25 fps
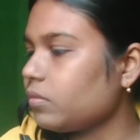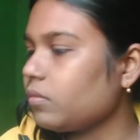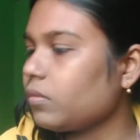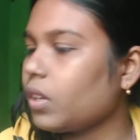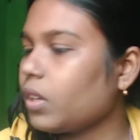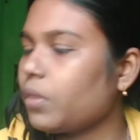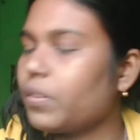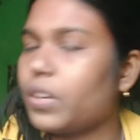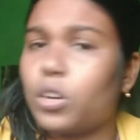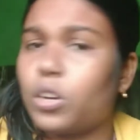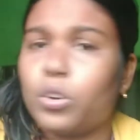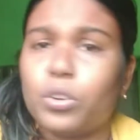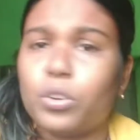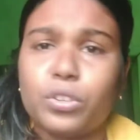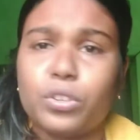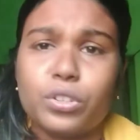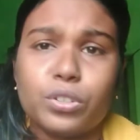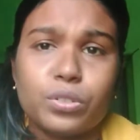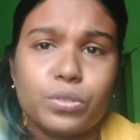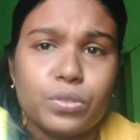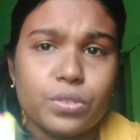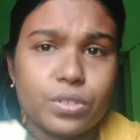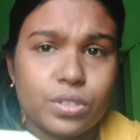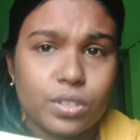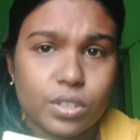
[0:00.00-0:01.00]
We are going to
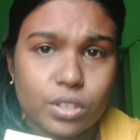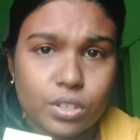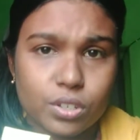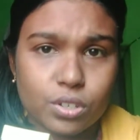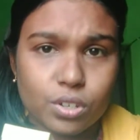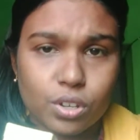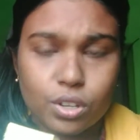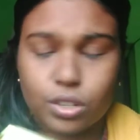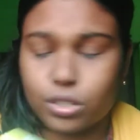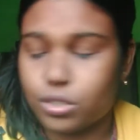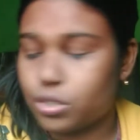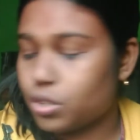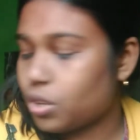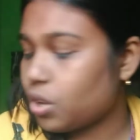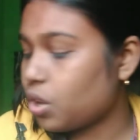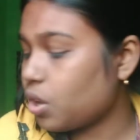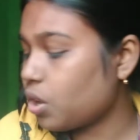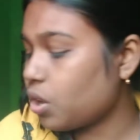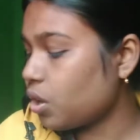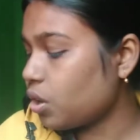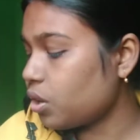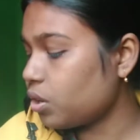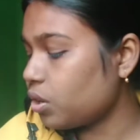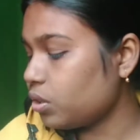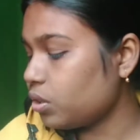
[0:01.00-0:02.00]
use this also.